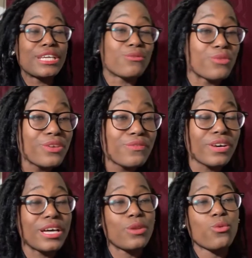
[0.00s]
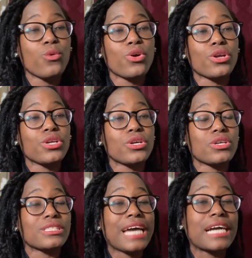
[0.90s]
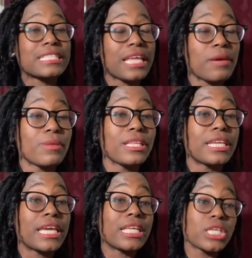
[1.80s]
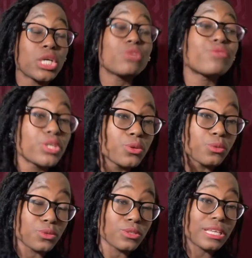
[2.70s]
refund or your tax liability, it could reduce,